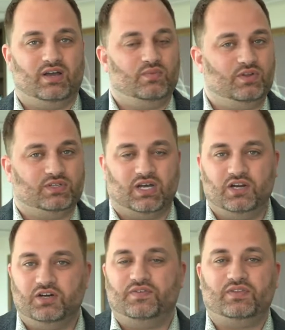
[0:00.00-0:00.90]
whether it's
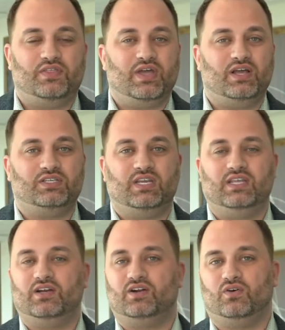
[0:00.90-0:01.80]
150,000 a
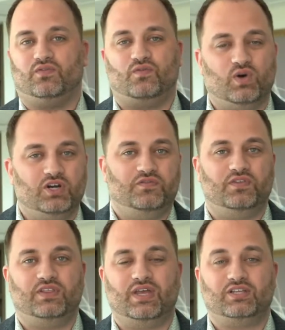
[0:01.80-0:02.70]
year or
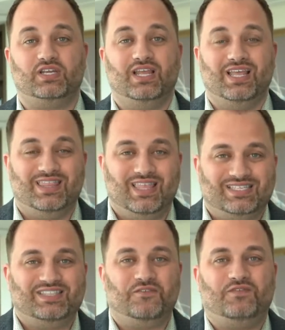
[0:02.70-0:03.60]
450,000, this
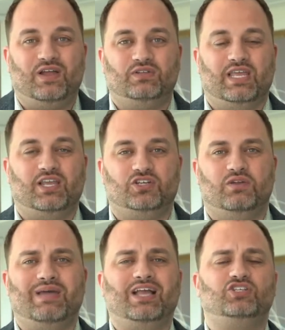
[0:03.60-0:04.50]
is the foundation.
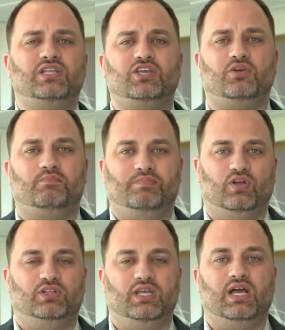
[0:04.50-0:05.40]
Imagine like you're
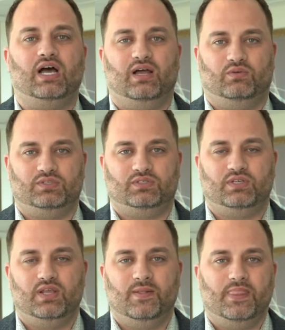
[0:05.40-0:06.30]
building a house.
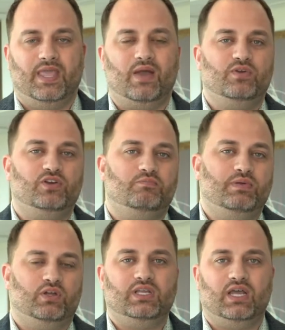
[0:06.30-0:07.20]
And when you're
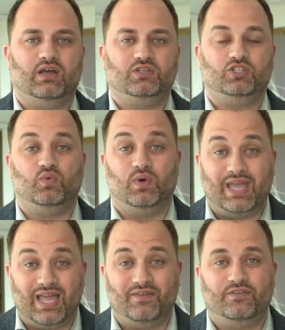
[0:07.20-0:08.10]
building a house, you want
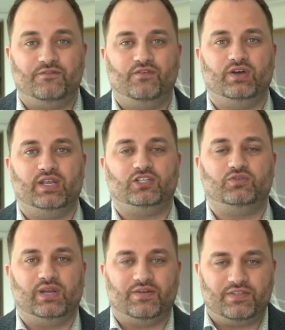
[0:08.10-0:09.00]
to have the footings,
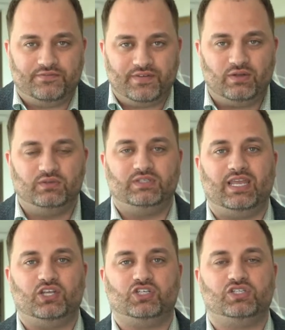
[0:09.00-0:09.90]
you want to have the
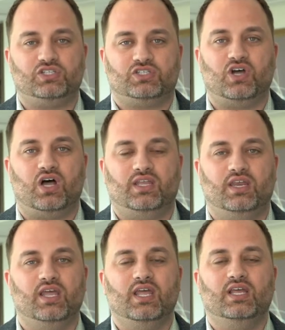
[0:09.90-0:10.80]
foundation solid.
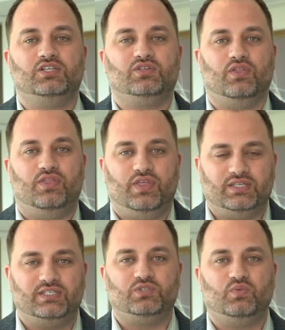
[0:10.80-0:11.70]
So
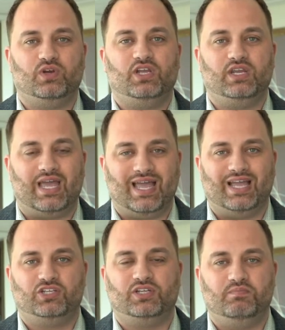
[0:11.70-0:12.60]
this is where you're going to
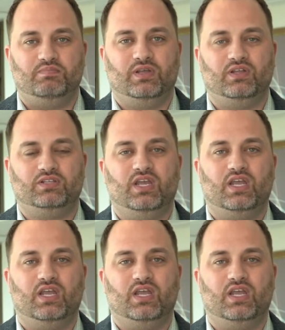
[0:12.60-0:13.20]
actually build